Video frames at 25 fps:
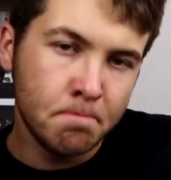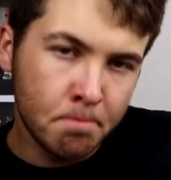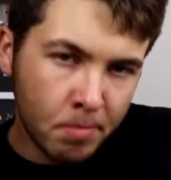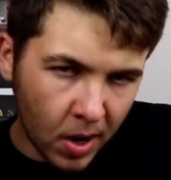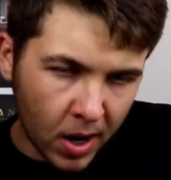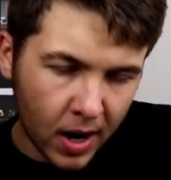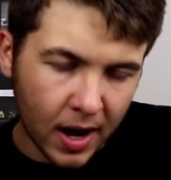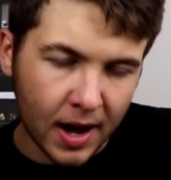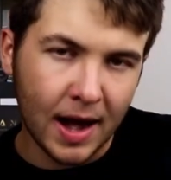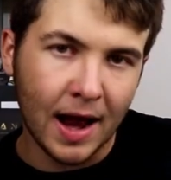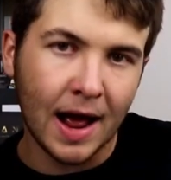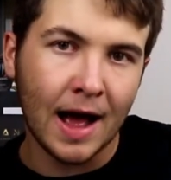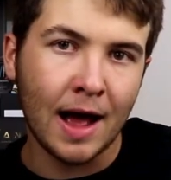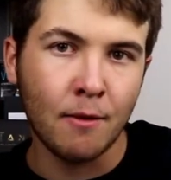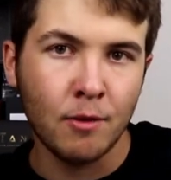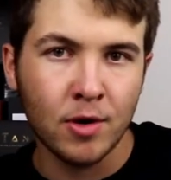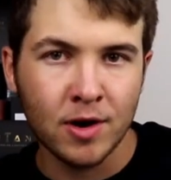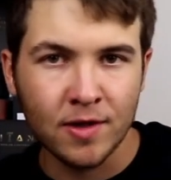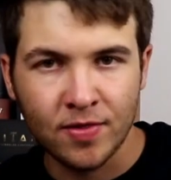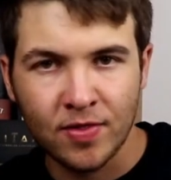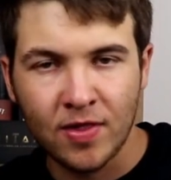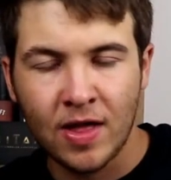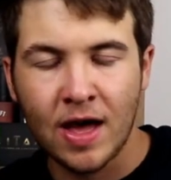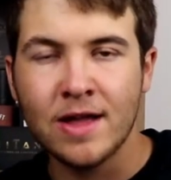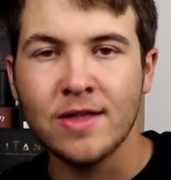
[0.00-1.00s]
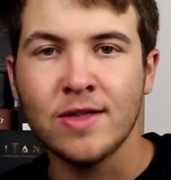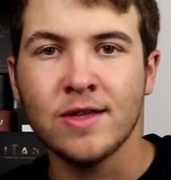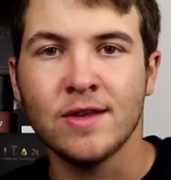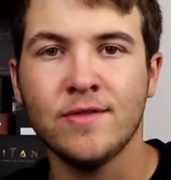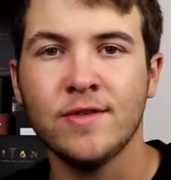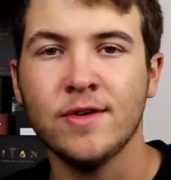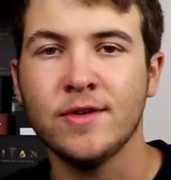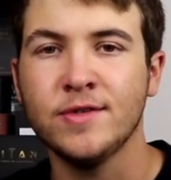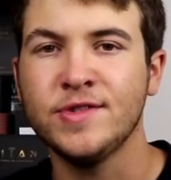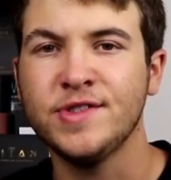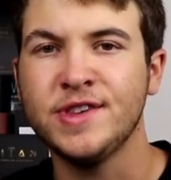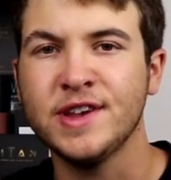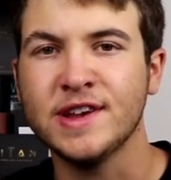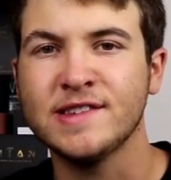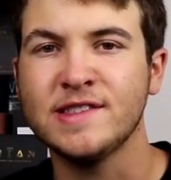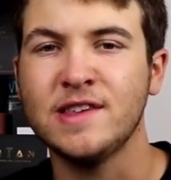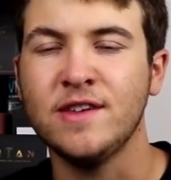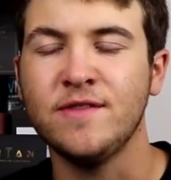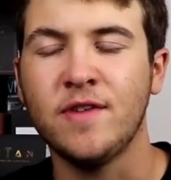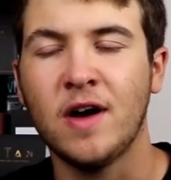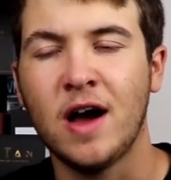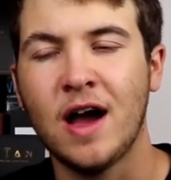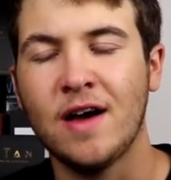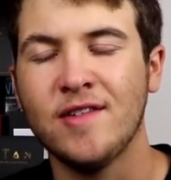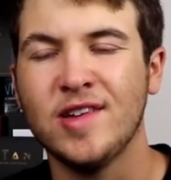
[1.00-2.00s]
but I would have liked it if it was
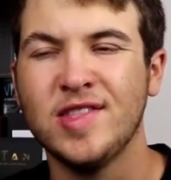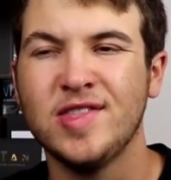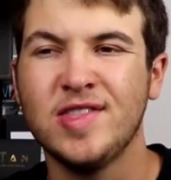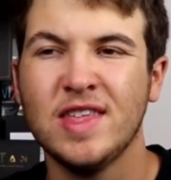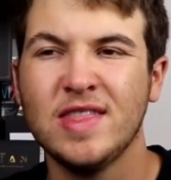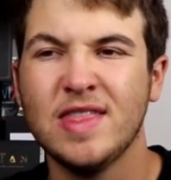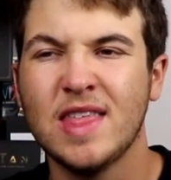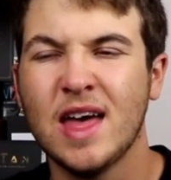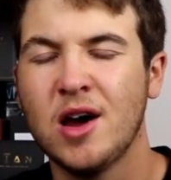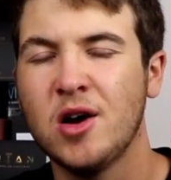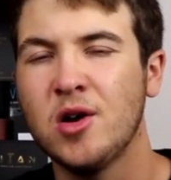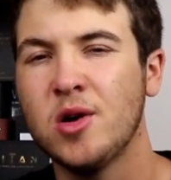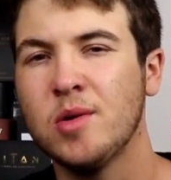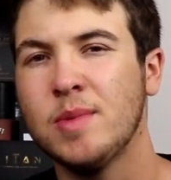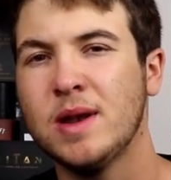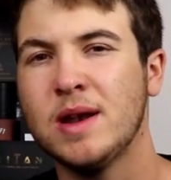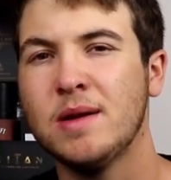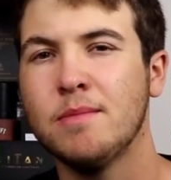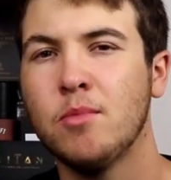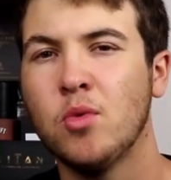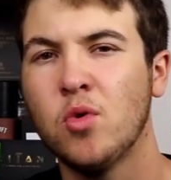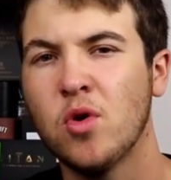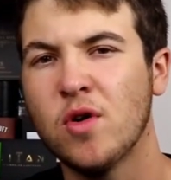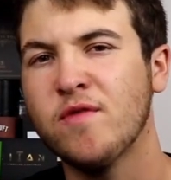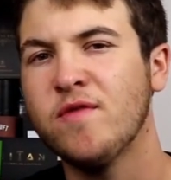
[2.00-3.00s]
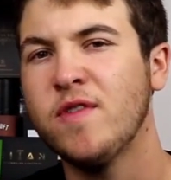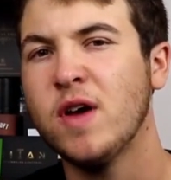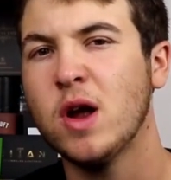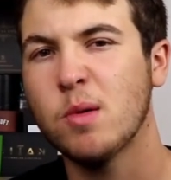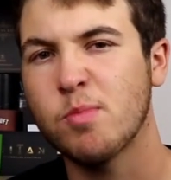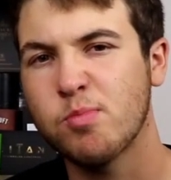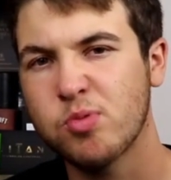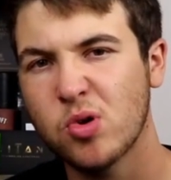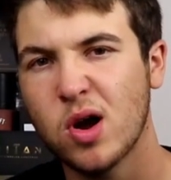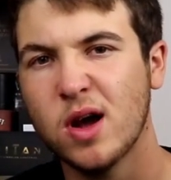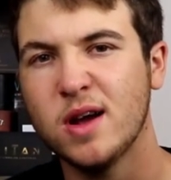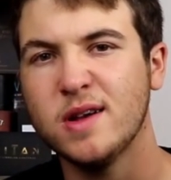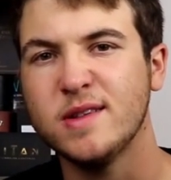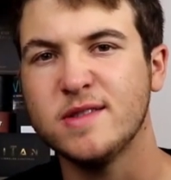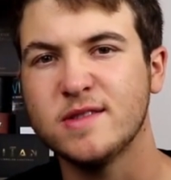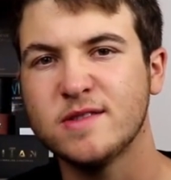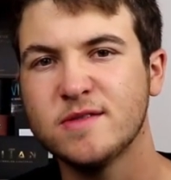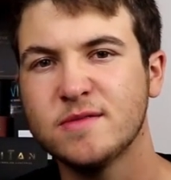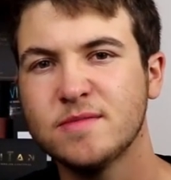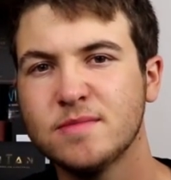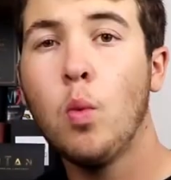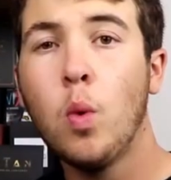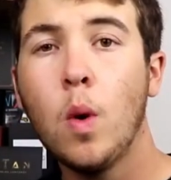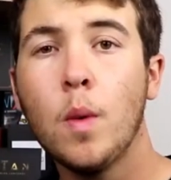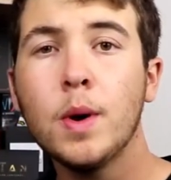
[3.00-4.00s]
65. I think that would have been a more fair
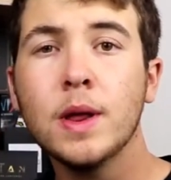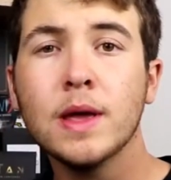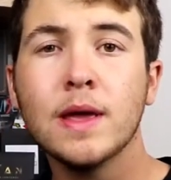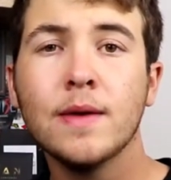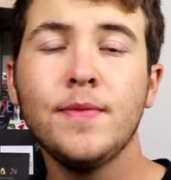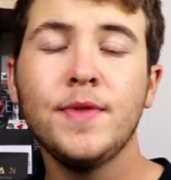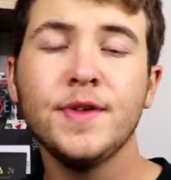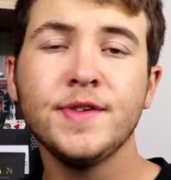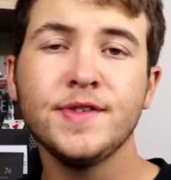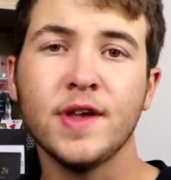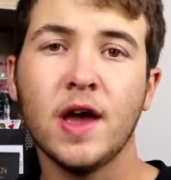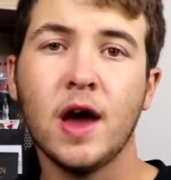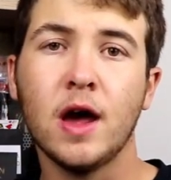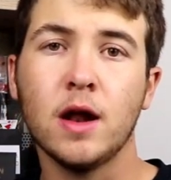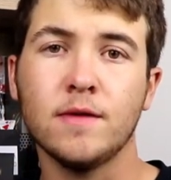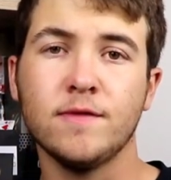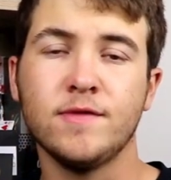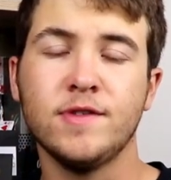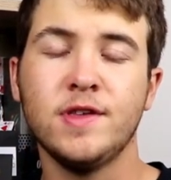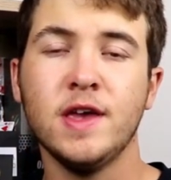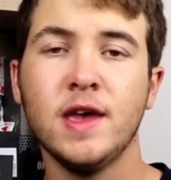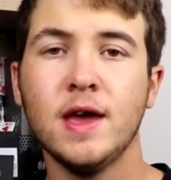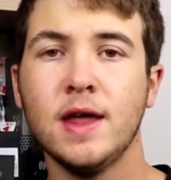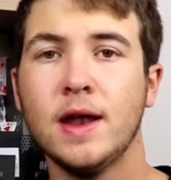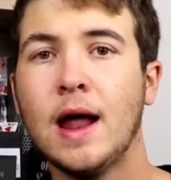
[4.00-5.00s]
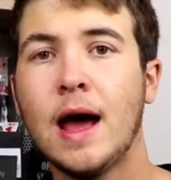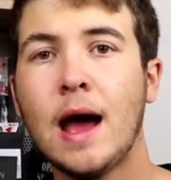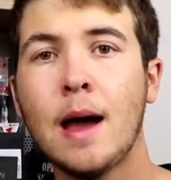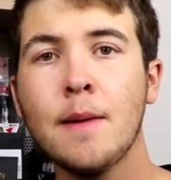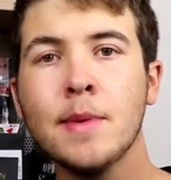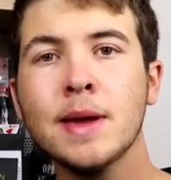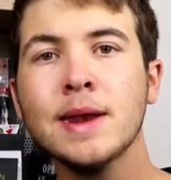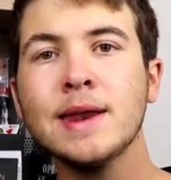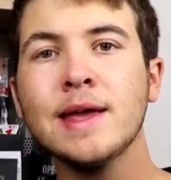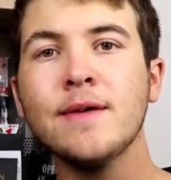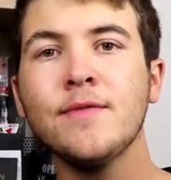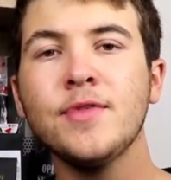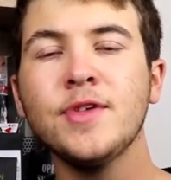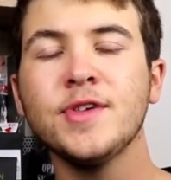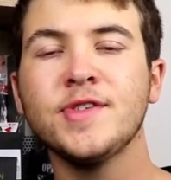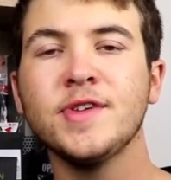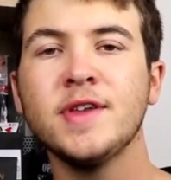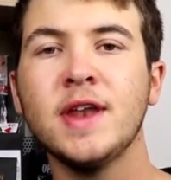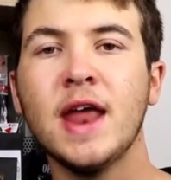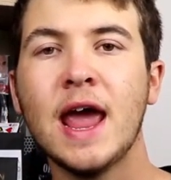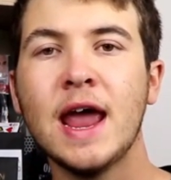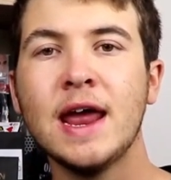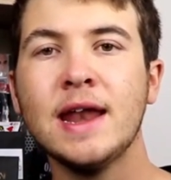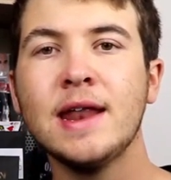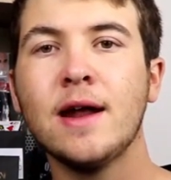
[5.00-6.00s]
price. What would I give this out of 10? I'm going to give this
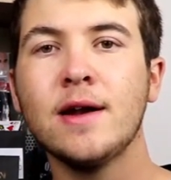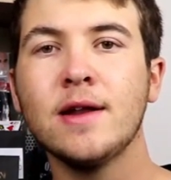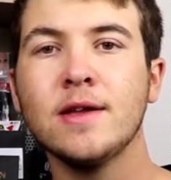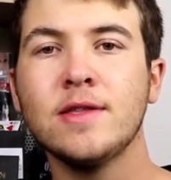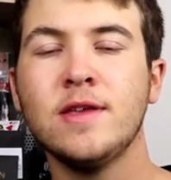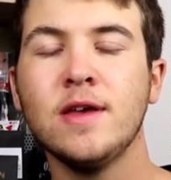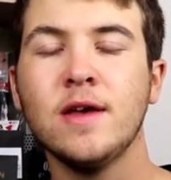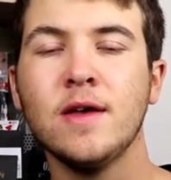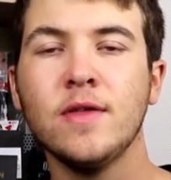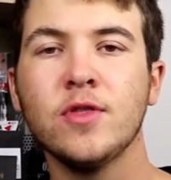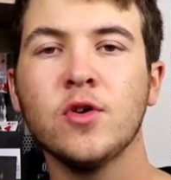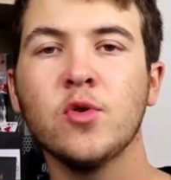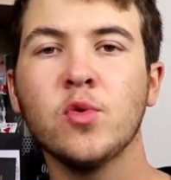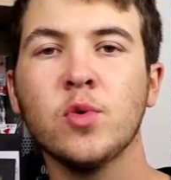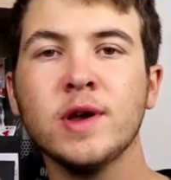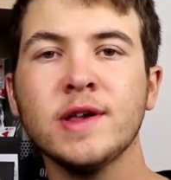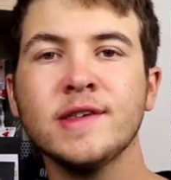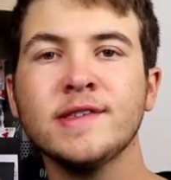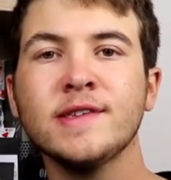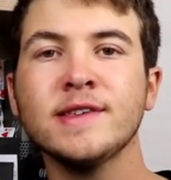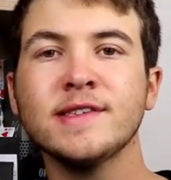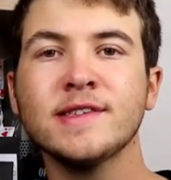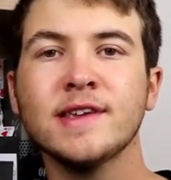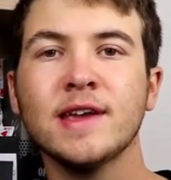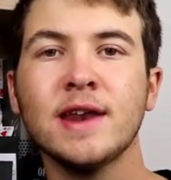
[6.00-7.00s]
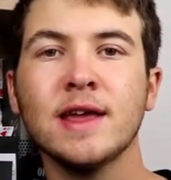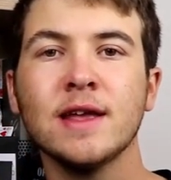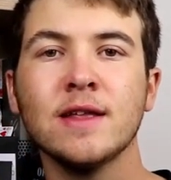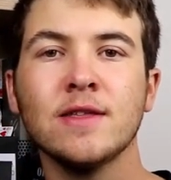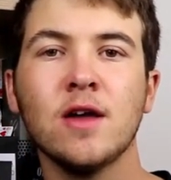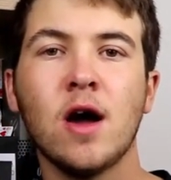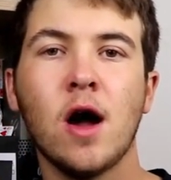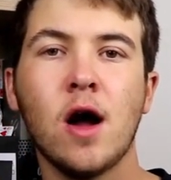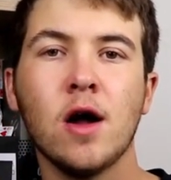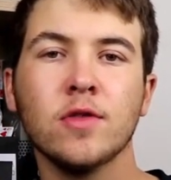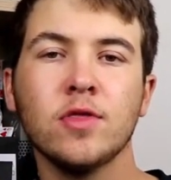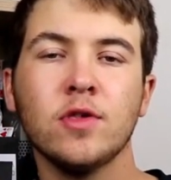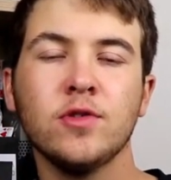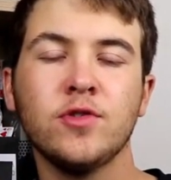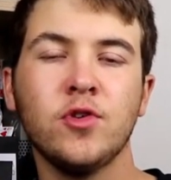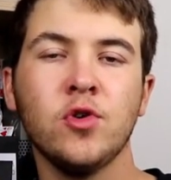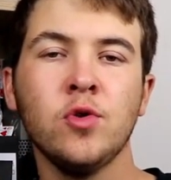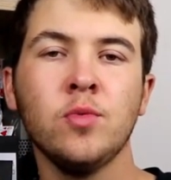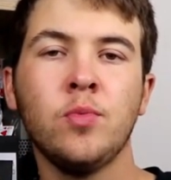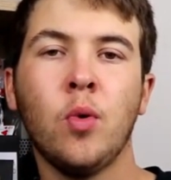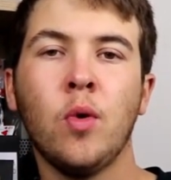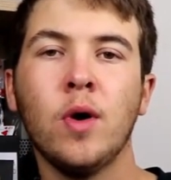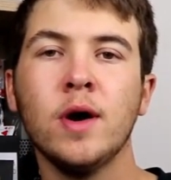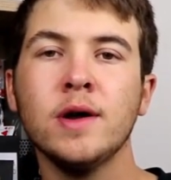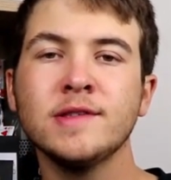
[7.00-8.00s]
an 8 out of 10. The reason it's getting docked the
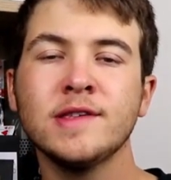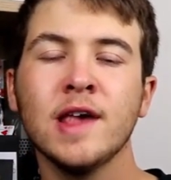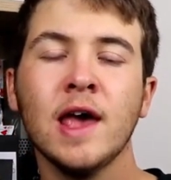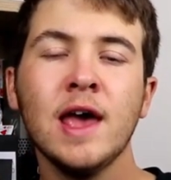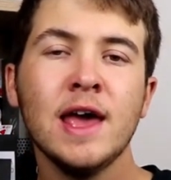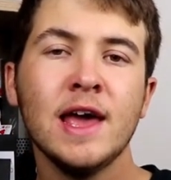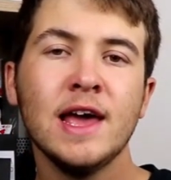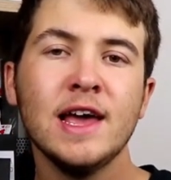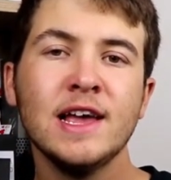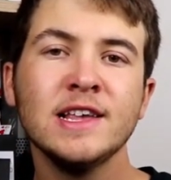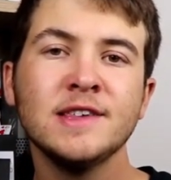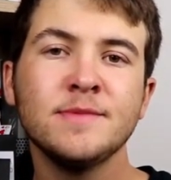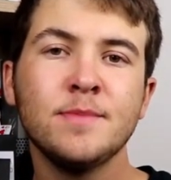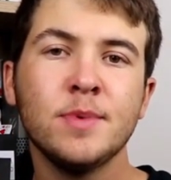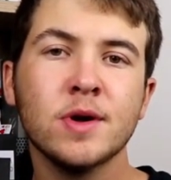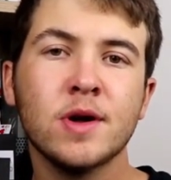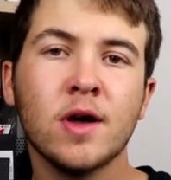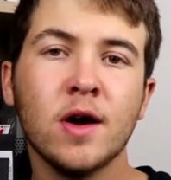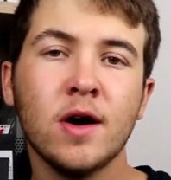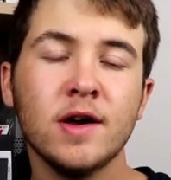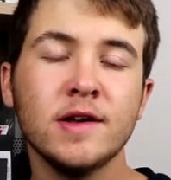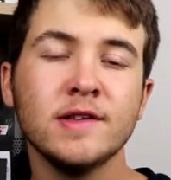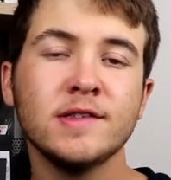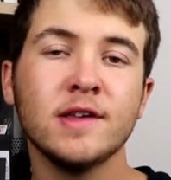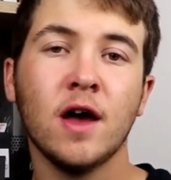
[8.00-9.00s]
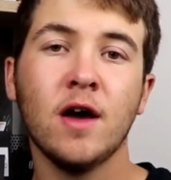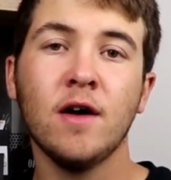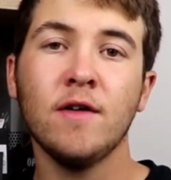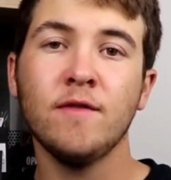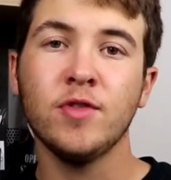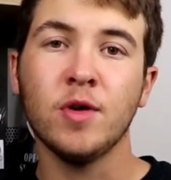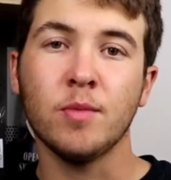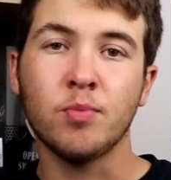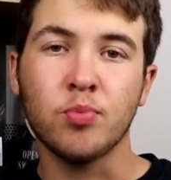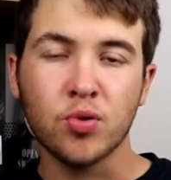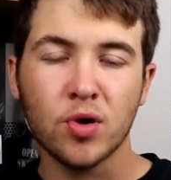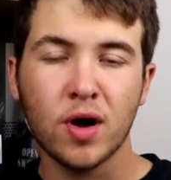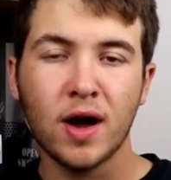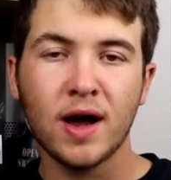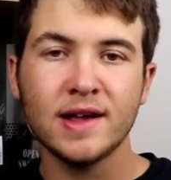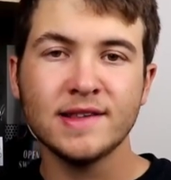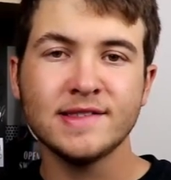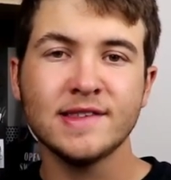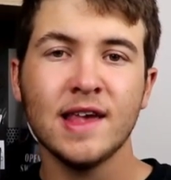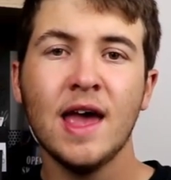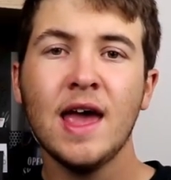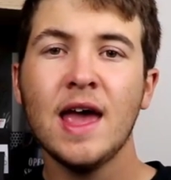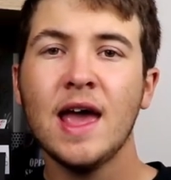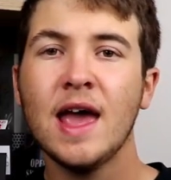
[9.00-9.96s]
two points is because of the price